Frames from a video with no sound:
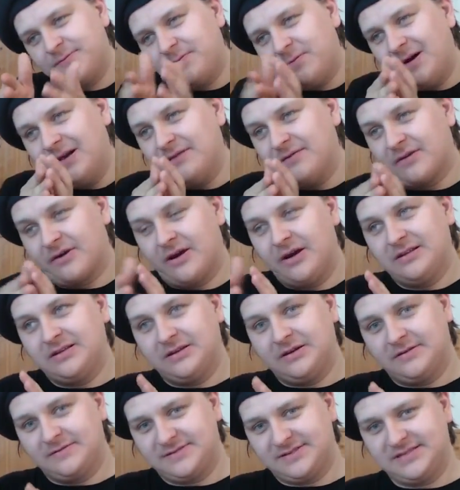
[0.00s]
wide variety
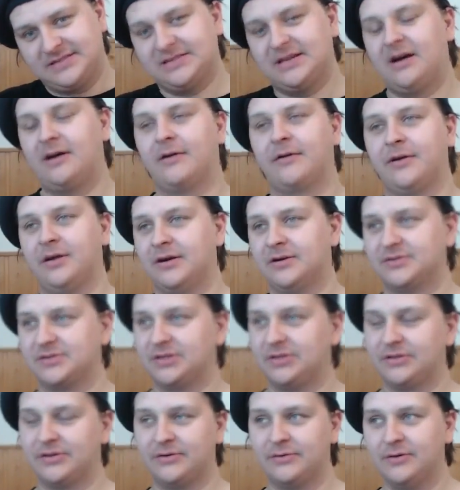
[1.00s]
of scenarios.
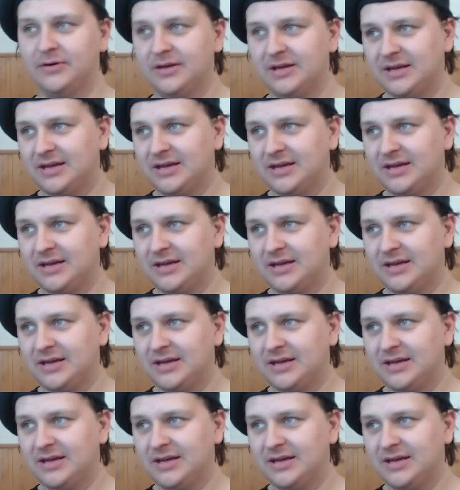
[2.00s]
Although